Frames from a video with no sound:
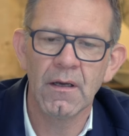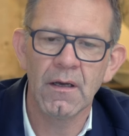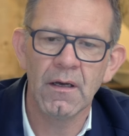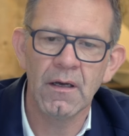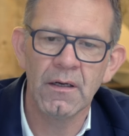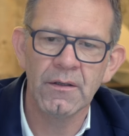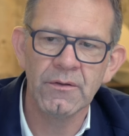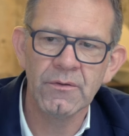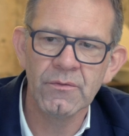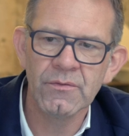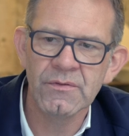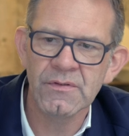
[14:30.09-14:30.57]

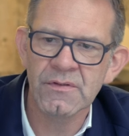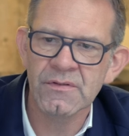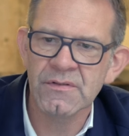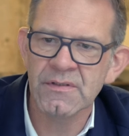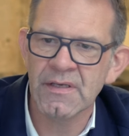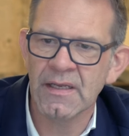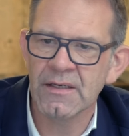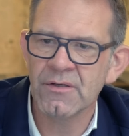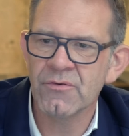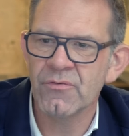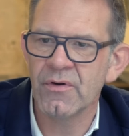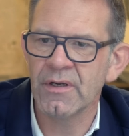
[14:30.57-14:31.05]
a
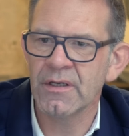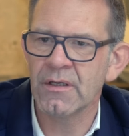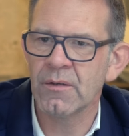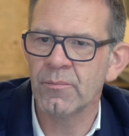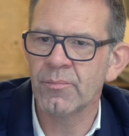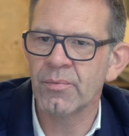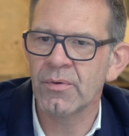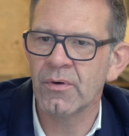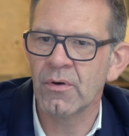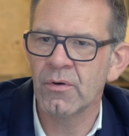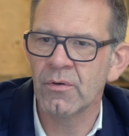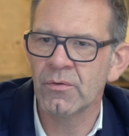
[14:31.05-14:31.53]
user-centric
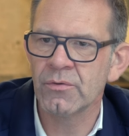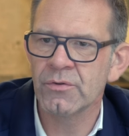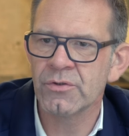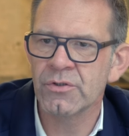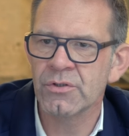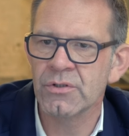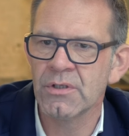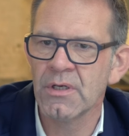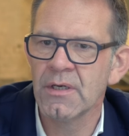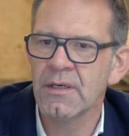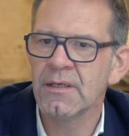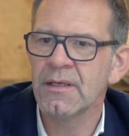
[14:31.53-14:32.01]

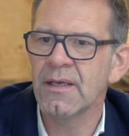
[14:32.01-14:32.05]
approach